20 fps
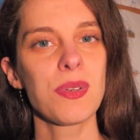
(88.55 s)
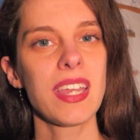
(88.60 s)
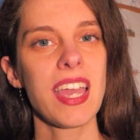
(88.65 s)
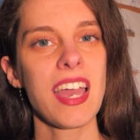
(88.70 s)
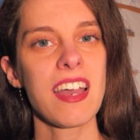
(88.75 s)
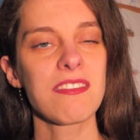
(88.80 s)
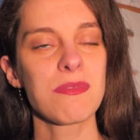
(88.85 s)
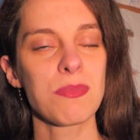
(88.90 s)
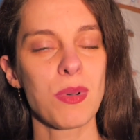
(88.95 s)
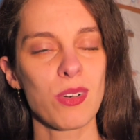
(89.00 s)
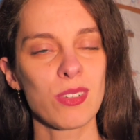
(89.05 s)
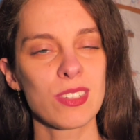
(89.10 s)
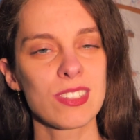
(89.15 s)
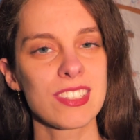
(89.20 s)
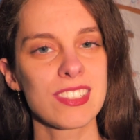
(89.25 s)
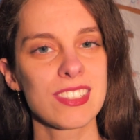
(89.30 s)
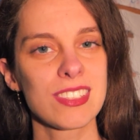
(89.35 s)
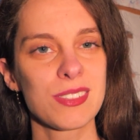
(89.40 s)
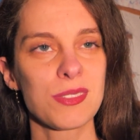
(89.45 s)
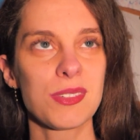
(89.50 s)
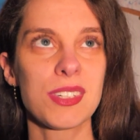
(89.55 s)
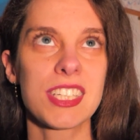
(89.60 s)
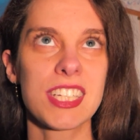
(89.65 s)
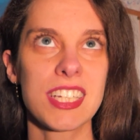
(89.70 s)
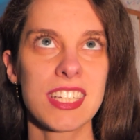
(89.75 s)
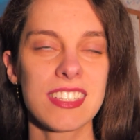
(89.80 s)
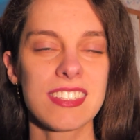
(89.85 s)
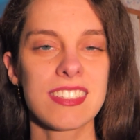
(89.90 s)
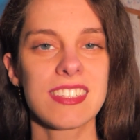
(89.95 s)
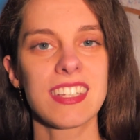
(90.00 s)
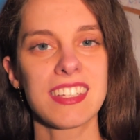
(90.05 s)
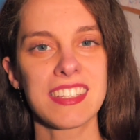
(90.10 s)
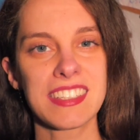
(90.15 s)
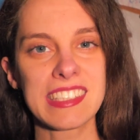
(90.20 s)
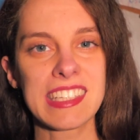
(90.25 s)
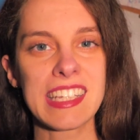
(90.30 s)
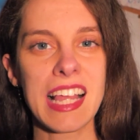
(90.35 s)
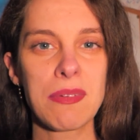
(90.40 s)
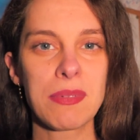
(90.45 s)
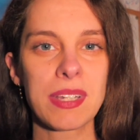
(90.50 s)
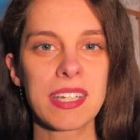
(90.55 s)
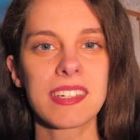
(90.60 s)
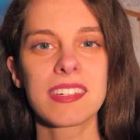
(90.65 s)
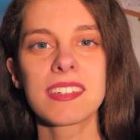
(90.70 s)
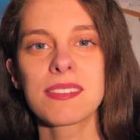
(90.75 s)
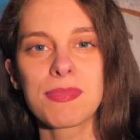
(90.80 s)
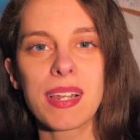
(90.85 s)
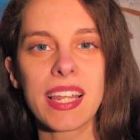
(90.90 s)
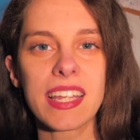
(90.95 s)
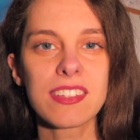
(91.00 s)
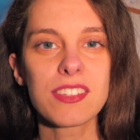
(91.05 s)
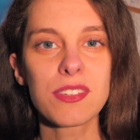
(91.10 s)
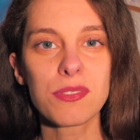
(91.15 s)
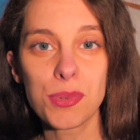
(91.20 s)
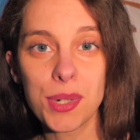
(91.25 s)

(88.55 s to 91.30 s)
we have mosques, which is the Islamic place of